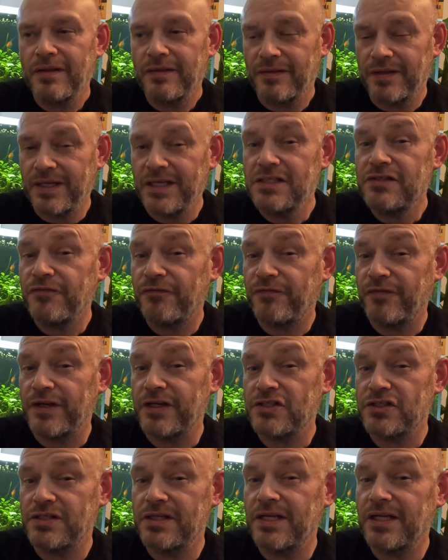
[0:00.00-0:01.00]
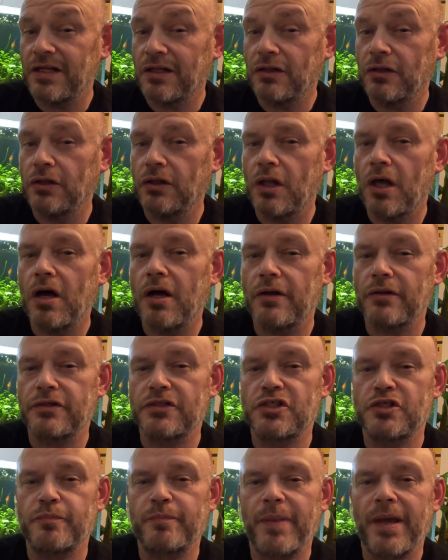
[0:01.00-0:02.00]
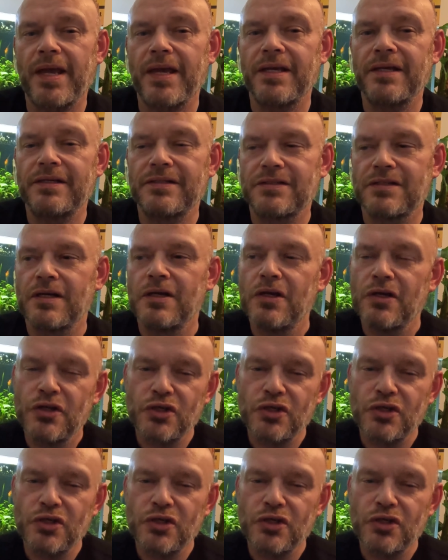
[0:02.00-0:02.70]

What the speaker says: These fish need a lot of space,